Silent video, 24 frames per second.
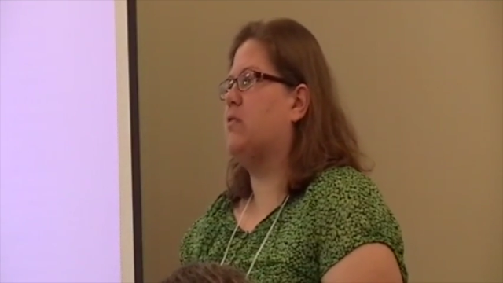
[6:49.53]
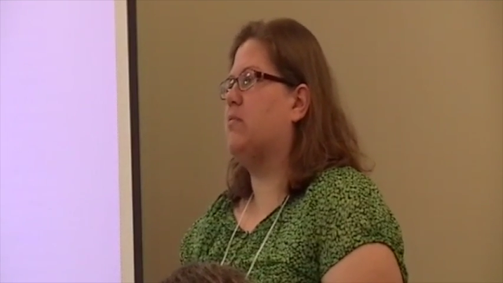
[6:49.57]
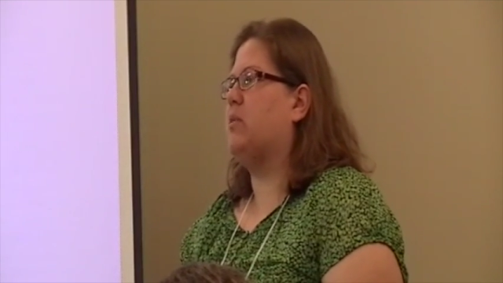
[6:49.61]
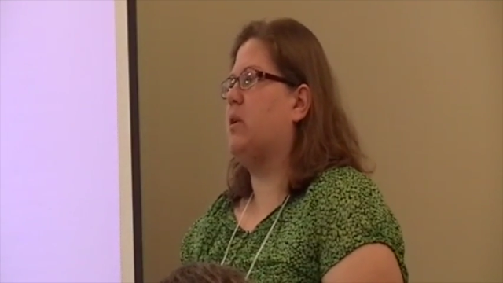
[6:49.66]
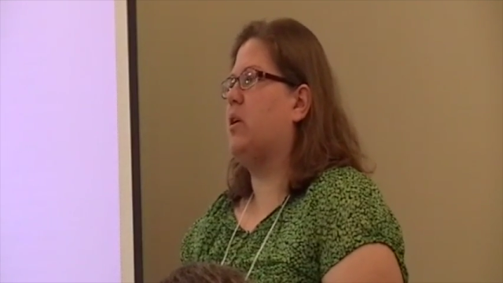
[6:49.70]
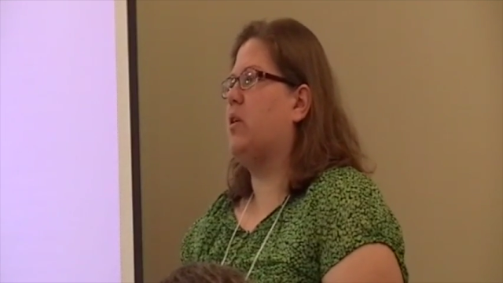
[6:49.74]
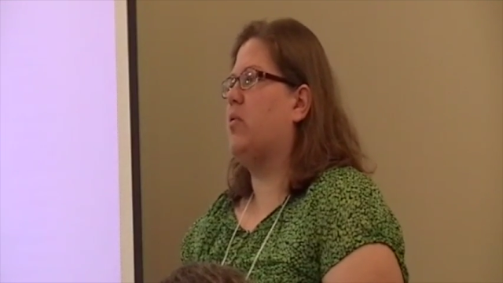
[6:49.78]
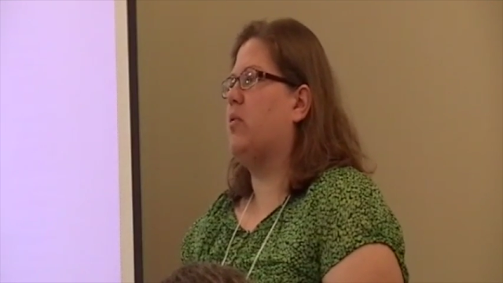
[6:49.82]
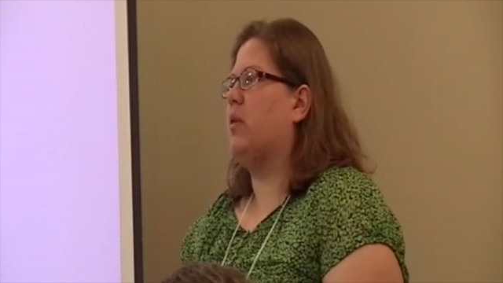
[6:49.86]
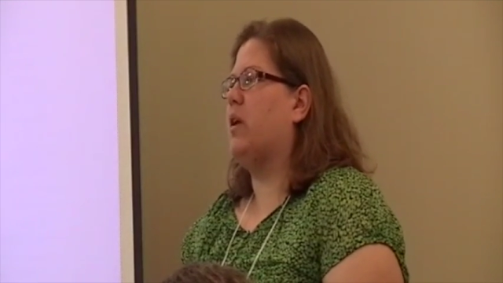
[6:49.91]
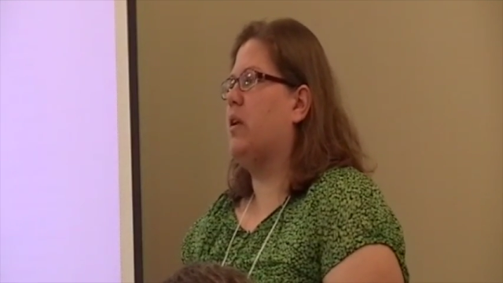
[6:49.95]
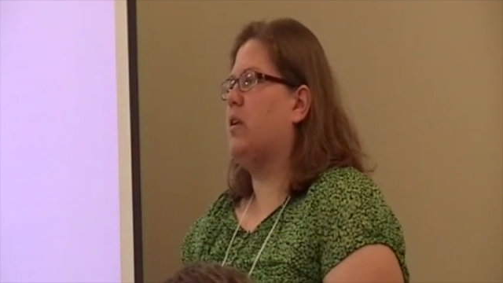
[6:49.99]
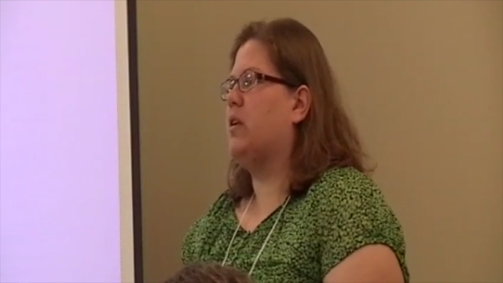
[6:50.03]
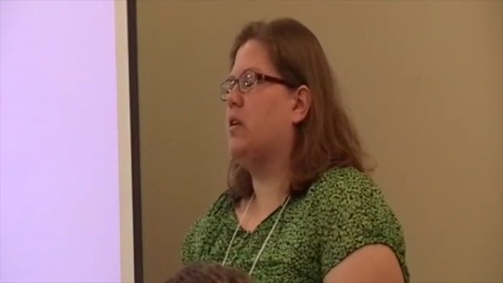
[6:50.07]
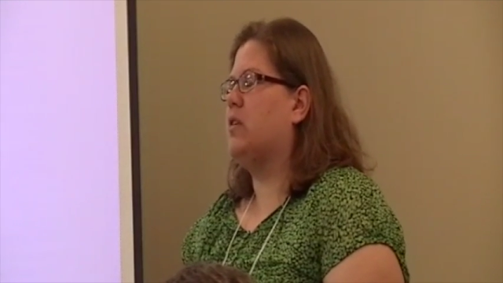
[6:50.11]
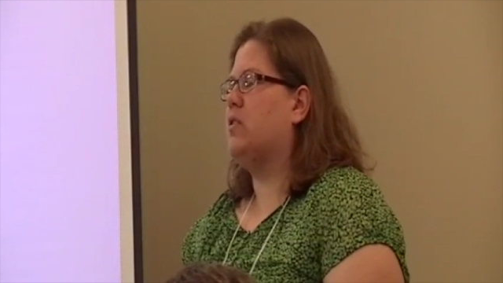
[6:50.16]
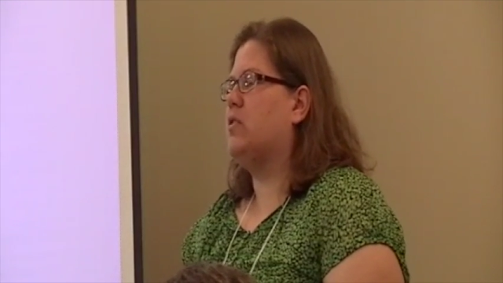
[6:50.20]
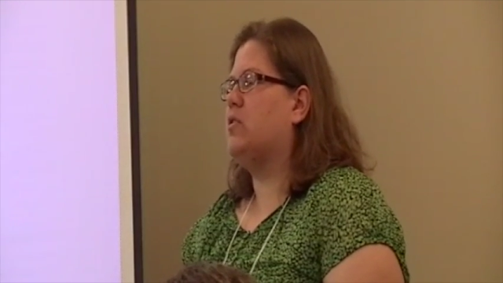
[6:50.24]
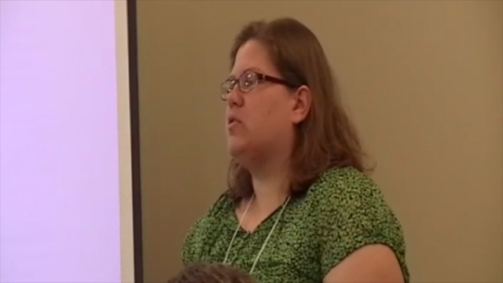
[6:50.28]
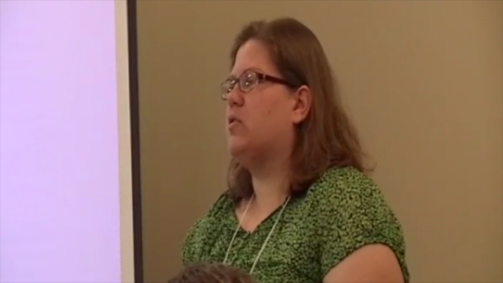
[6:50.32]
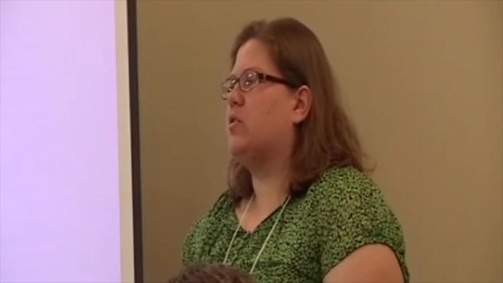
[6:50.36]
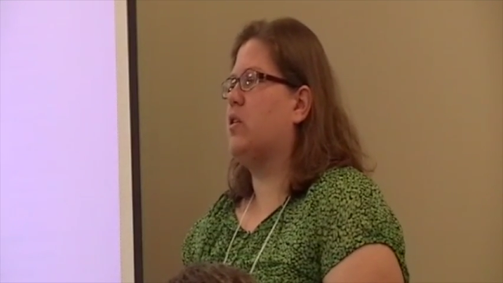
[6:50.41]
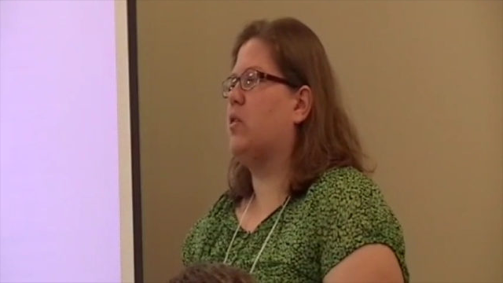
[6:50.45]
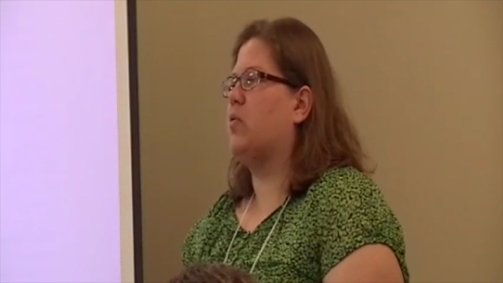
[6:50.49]
of being written,
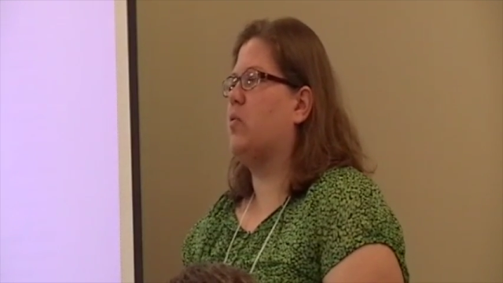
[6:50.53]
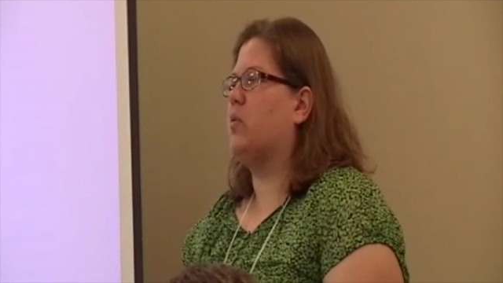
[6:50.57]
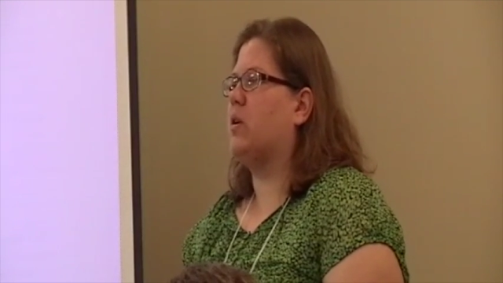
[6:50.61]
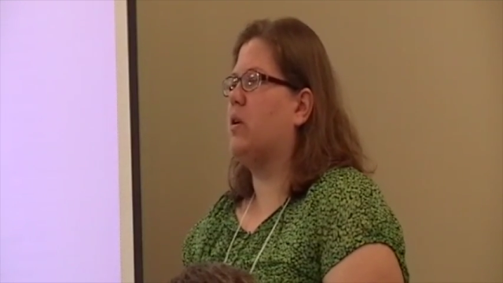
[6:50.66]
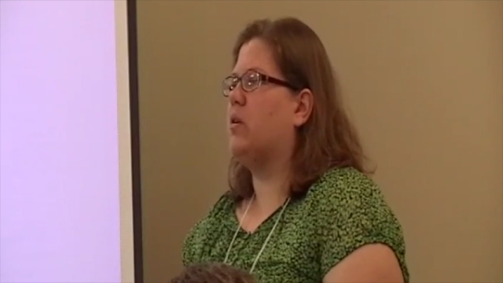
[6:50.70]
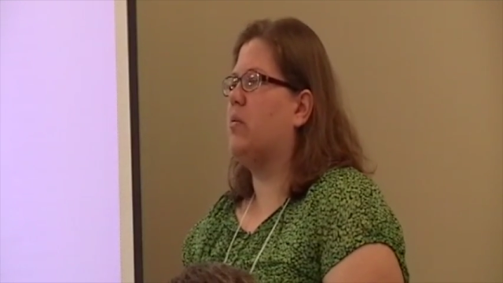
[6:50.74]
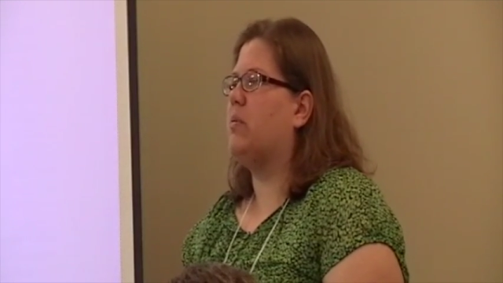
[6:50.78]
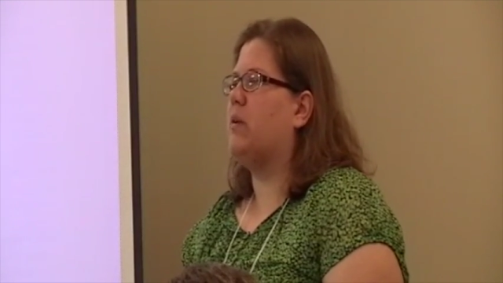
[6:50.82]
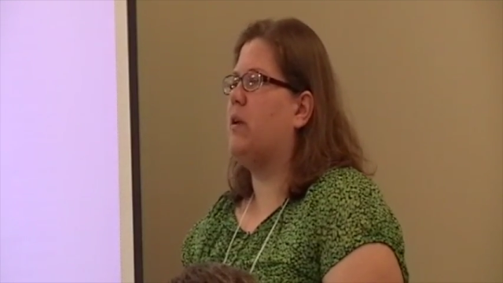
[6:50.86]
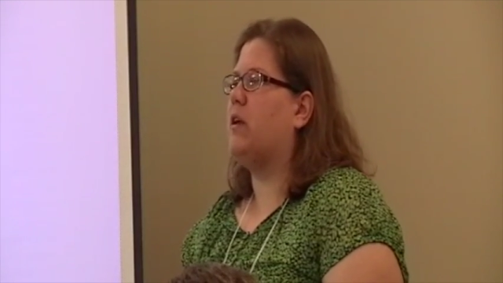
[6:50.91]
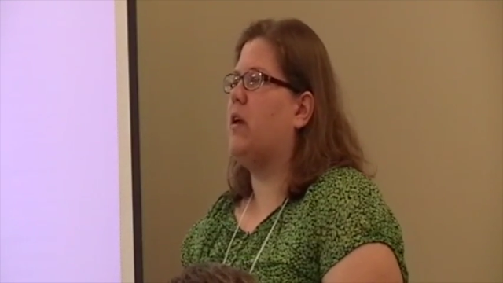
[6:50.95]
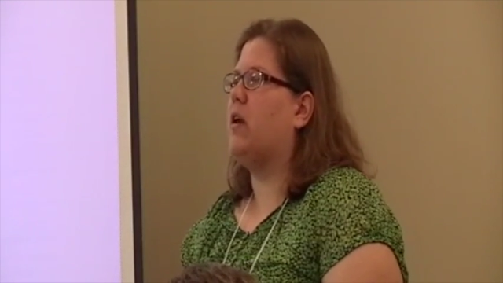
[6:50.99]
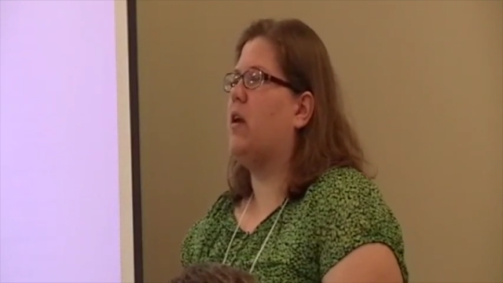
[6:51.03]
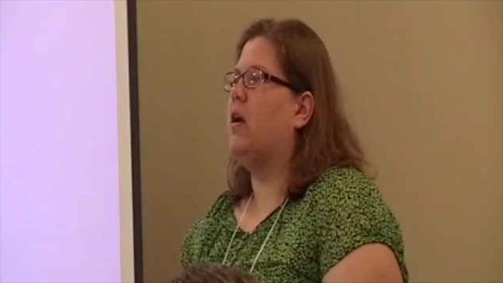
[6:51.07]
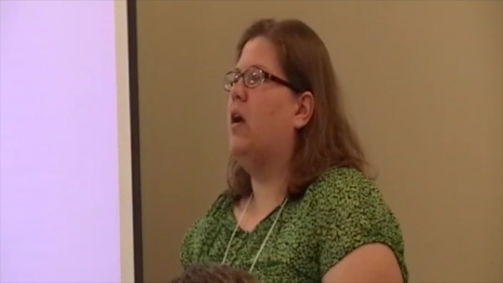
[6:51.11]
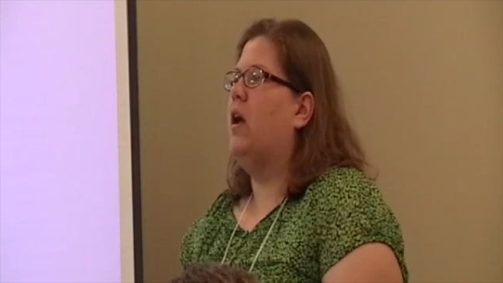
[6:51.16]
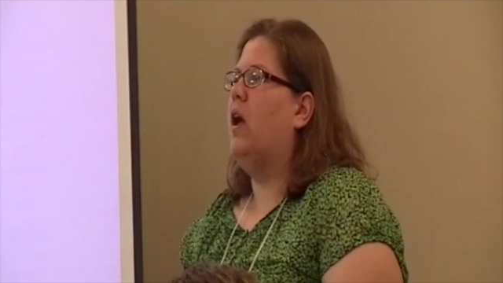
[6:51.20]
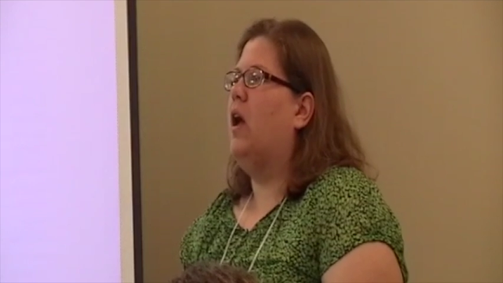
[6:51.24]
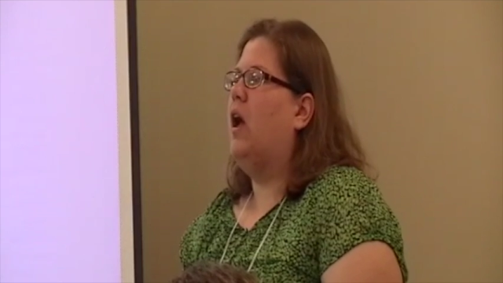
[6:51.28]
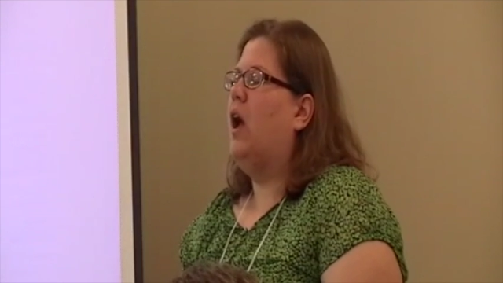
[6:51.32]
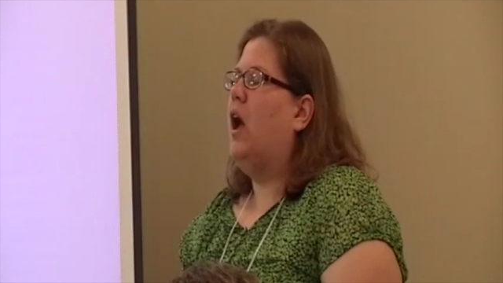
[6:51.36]
so there will be